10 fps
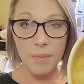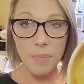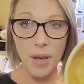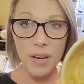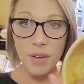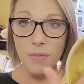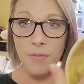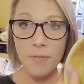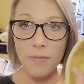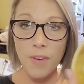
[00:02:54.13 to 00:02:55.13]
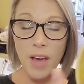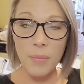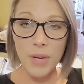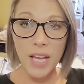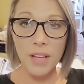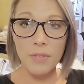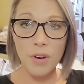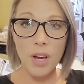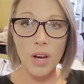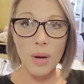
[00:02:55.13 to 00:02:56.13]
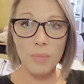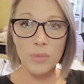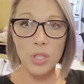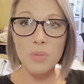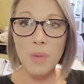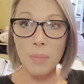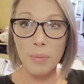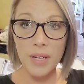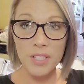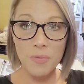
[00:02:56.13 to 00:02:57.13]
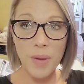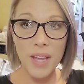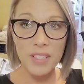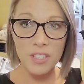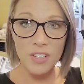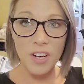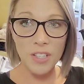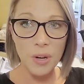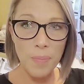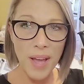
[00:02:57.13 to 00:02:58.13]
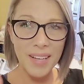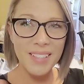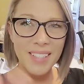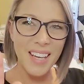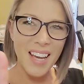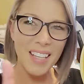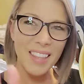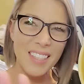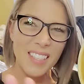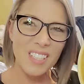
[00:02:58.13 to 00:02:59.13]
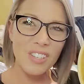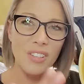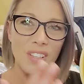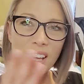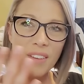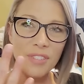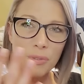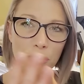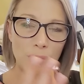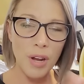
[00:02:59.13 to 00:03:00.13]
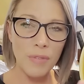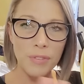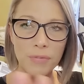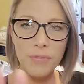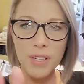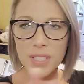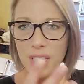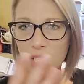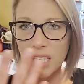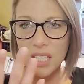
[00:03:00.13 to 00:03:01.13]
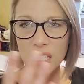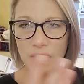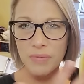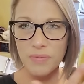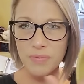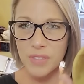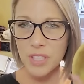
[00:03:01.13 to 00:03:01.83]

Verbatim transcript: But I went ahead and um, used my abrasive paste to knock it all back because I kind of still left a rough, fuzzy, you